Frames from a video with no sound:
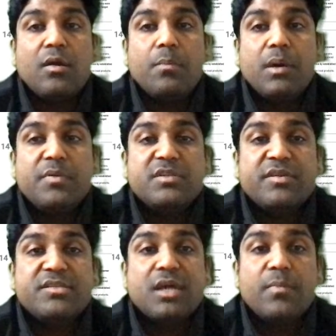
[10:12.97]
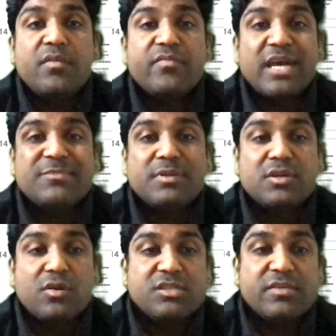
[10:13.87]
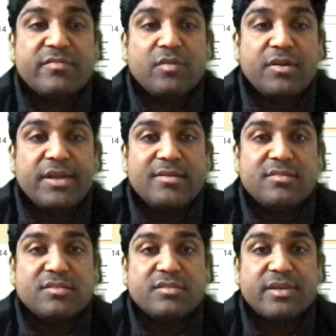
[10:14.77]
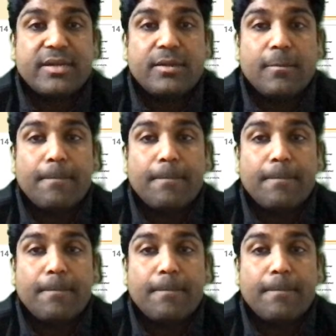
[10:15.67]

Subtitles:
Purpose of example of Casper and Glossy, I have not yet just read.